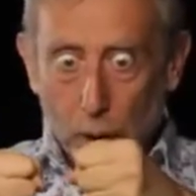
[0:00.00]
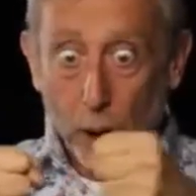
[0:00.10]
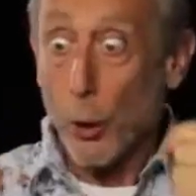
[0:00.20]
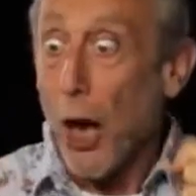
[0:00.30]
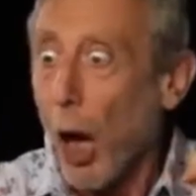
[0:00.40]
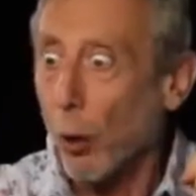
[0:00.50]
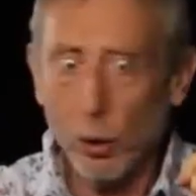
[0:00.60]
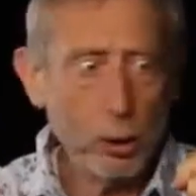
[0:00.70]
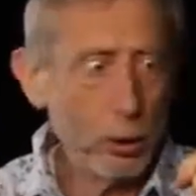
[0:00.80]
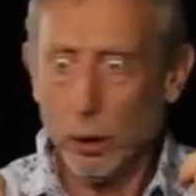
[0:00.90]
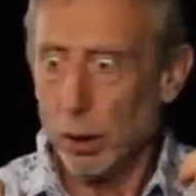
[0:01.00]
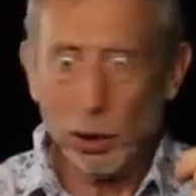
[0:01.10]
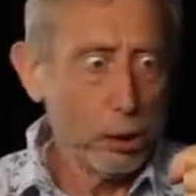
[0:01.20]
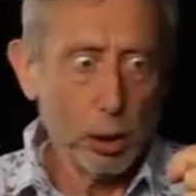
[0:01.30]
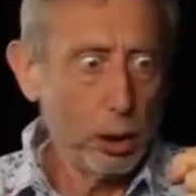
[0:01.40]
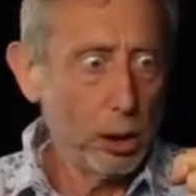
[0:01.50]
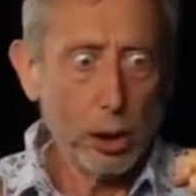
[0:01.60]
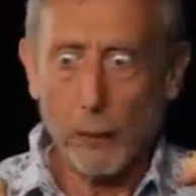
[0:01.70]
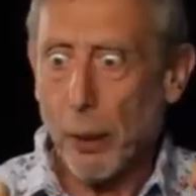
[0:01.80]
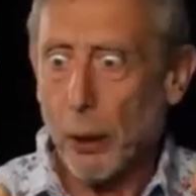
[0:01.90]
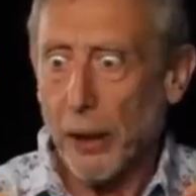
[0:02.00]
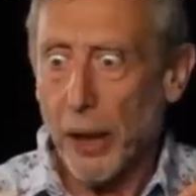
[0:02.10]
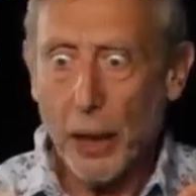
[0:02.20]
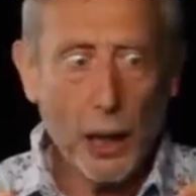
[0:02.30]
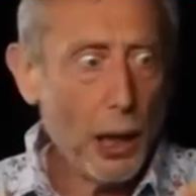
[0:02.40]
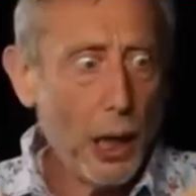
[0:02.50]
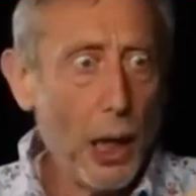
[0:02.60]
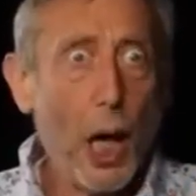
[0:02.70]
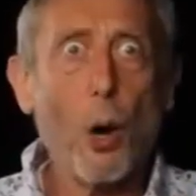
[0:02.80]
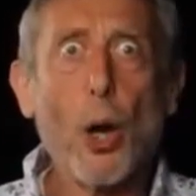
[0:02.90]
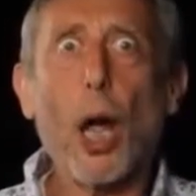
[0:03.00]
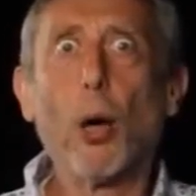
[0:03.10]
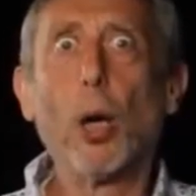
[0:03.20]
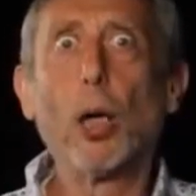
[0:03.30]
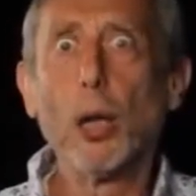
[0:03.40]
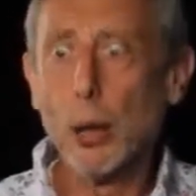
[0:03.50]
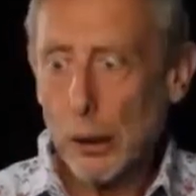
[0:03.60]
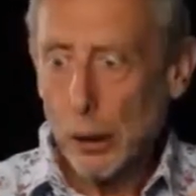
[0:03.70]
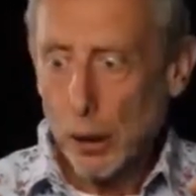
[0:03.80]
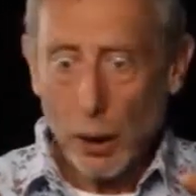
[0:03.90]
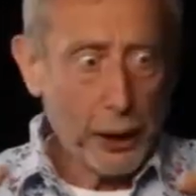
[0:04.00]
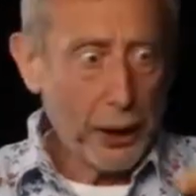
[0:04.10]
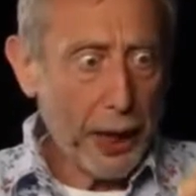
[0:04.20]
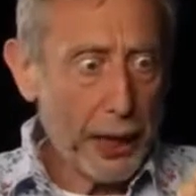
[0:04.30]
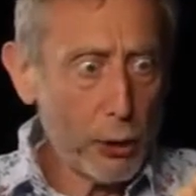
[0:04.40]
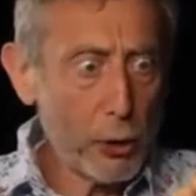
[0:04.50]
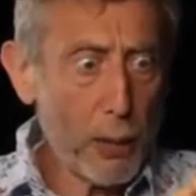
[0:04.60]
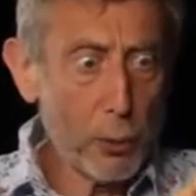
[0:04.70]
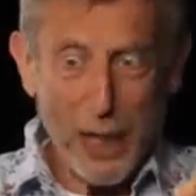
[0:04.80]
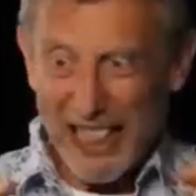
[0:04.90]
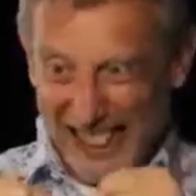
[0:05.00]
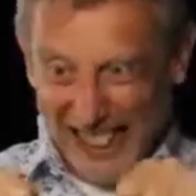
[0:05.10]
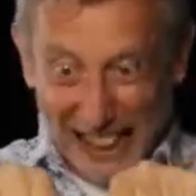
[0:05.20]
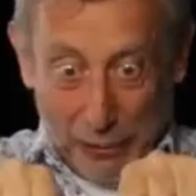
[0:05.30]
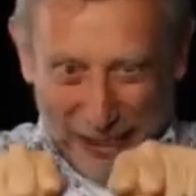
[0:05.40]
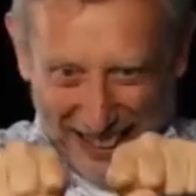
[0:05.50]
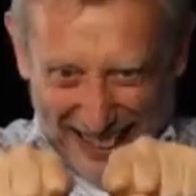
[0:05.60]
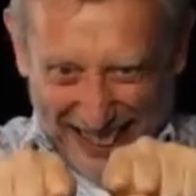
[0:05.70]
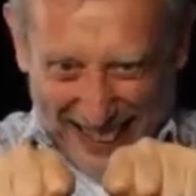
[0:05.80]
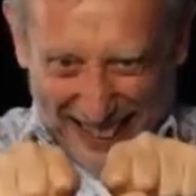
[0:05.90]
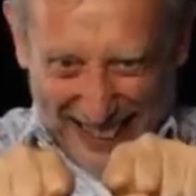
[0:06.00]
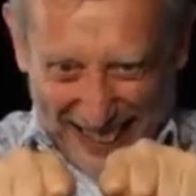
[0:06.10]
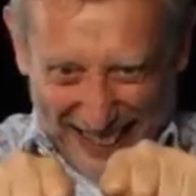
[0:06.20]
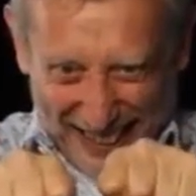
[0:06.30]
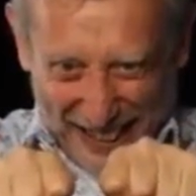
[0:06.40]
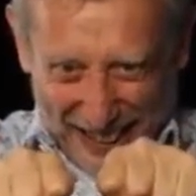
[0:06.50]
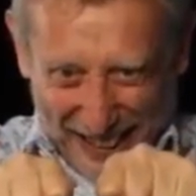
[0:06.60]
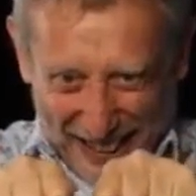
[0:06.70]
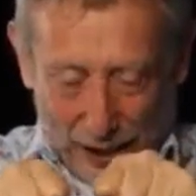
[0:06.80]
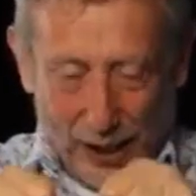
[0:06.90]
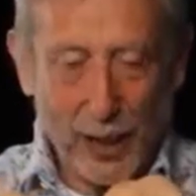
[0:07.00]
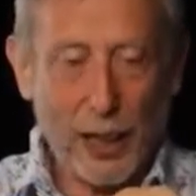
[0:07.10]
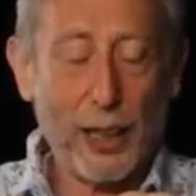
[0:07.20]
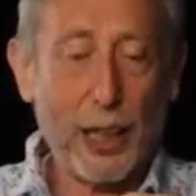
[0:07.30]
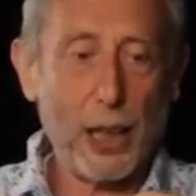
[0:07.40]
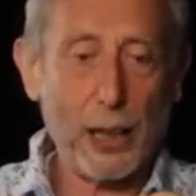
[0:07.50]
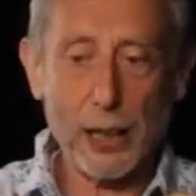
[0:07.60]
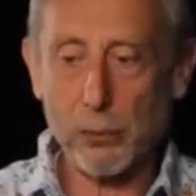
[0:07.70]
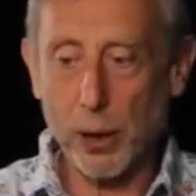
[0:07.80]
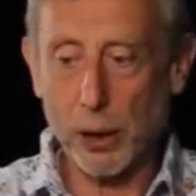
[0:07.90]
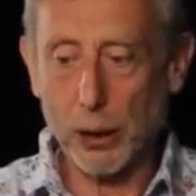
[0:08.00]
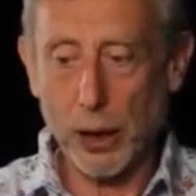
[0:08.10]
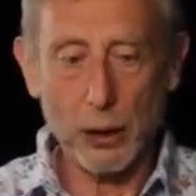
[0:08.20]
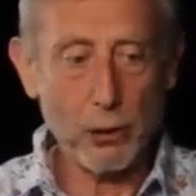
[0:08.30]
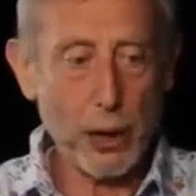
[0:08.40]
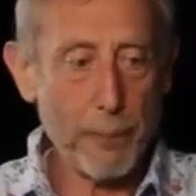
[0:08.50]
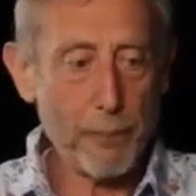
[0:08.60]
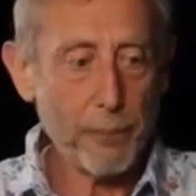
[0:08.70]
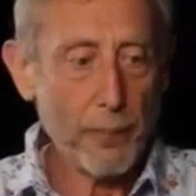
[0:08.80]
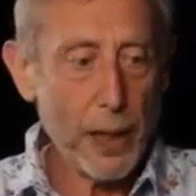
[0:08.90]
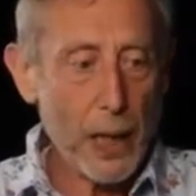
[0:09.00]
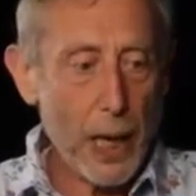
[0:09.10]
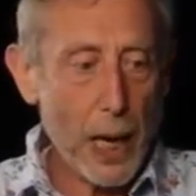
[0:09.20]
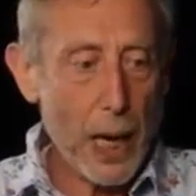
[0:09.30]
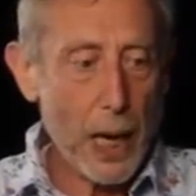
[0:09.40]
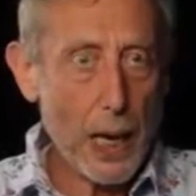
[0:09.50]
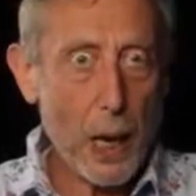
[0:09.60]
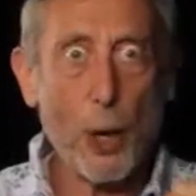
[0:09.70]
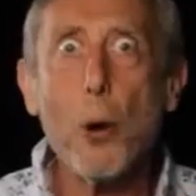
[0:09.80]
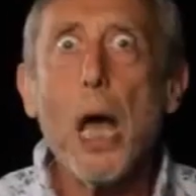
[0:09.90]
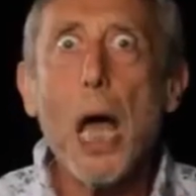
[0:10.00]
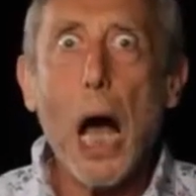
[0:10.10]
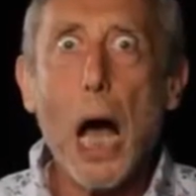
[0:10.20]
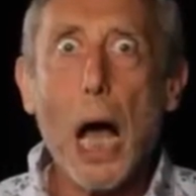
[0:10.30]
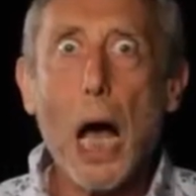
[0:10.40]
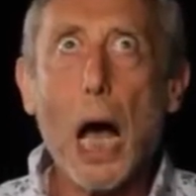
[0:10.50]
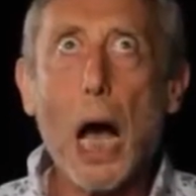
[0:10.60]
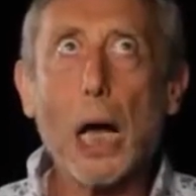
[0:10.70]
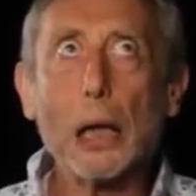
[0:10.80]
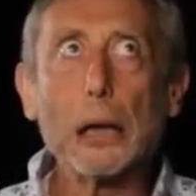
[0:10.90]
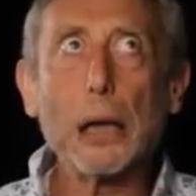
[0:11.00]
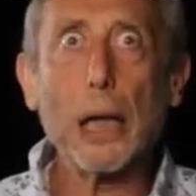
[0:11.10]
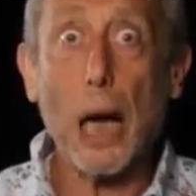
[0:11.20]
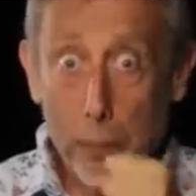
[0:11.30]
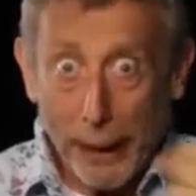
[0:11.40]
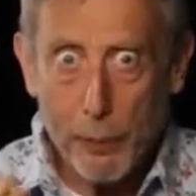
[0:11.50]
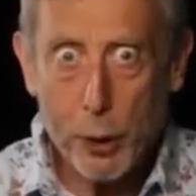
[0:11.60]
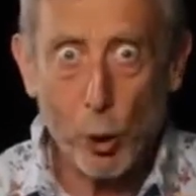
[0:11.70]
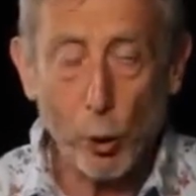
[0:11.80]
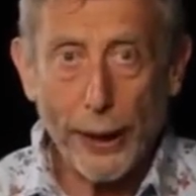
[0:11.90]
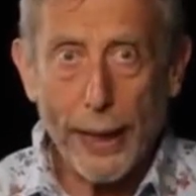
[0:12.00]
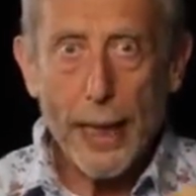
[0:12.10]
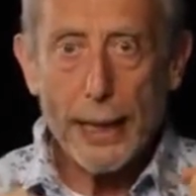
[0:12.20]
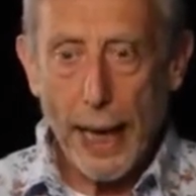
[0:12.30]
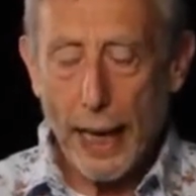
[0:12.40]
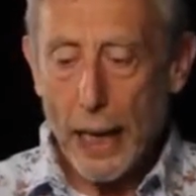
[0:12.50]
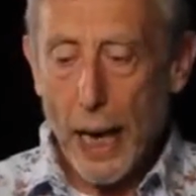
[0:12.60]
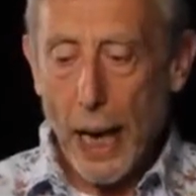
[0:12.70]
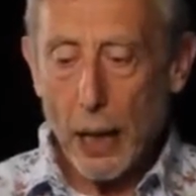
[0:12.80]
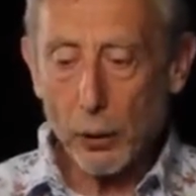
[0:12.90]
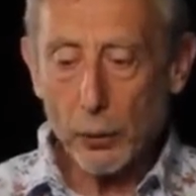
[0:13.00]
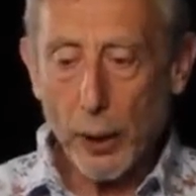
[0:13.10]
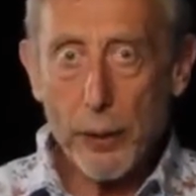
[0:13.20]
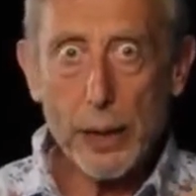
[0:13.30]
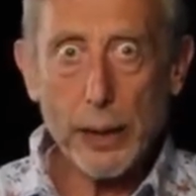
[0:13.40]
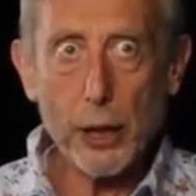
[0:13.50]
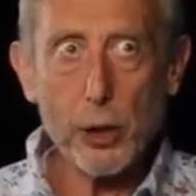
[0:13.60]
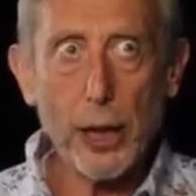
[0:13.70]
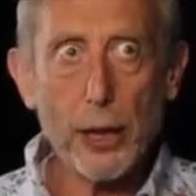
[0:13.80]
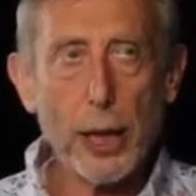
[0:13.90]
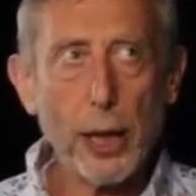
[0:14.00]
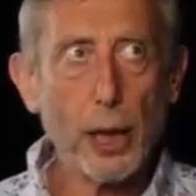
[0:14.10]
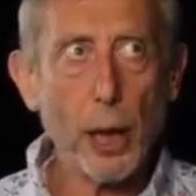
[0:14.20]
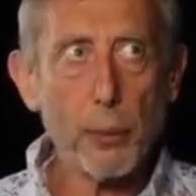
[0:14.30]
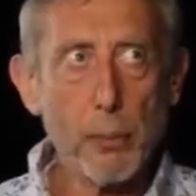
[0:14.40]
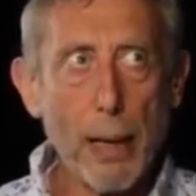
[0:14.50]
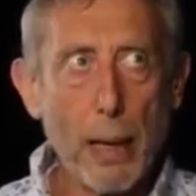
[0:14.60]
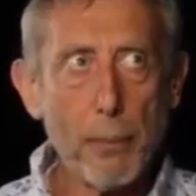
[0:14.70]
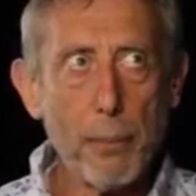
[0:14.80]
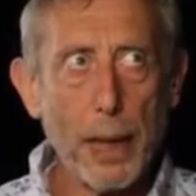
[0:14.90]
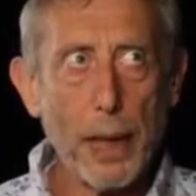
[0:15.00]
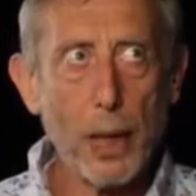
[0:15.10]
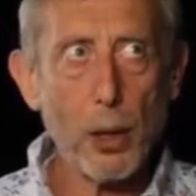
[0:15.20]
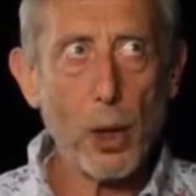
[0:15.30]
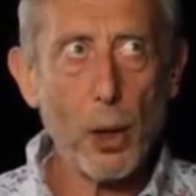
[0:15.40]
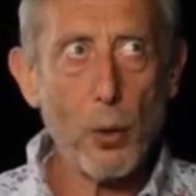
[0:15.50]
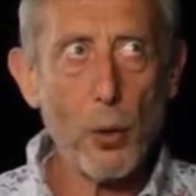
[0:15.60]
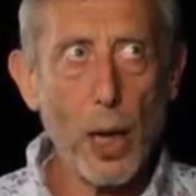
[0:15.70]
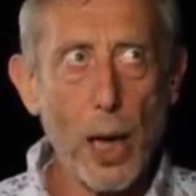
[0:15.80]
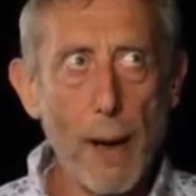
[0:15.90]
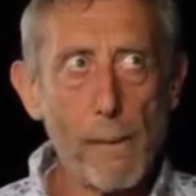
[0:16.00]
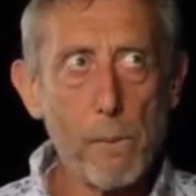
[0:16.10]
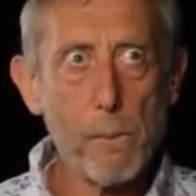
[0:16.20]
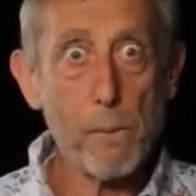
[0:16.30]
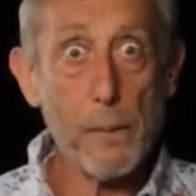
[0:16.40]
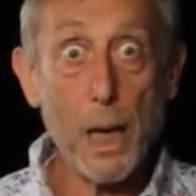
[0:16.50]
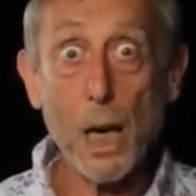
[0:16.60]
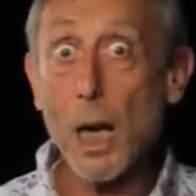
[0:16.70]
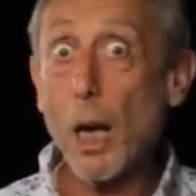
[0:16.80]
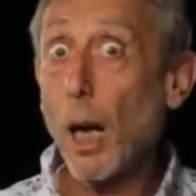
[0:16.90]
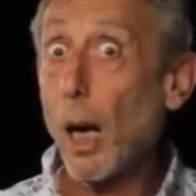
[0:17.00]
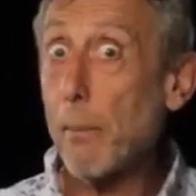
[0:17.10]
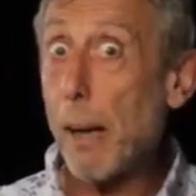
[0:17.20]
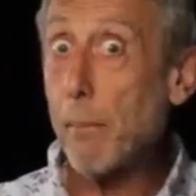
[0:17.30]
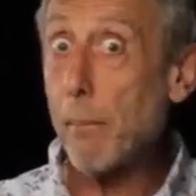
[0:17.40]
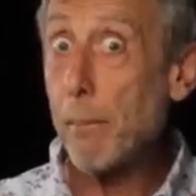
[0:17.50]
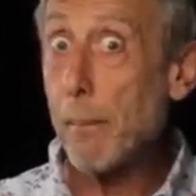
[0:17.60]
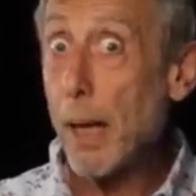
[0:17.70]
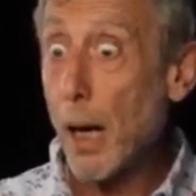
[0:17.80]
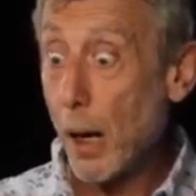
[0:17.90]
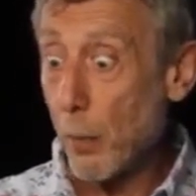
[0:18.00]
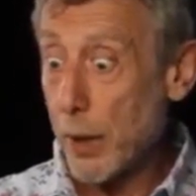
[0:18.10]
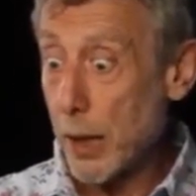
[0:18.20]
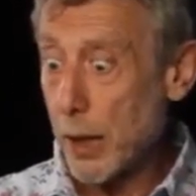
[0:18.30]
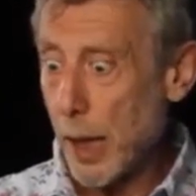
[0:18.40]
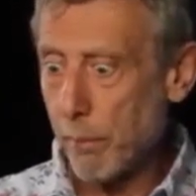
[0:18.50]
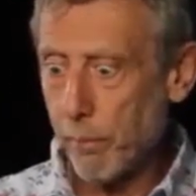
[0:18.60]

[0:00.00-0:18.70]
Oh no, I've broken it. Oh no, I'm to get into trouble now. I'll stick it back. No, it doesn't work. No. Oh no, I'll make up a story. Yeah, I'll go into the kitchen and I'll go up to Mum and I'll go, hi Mum. I was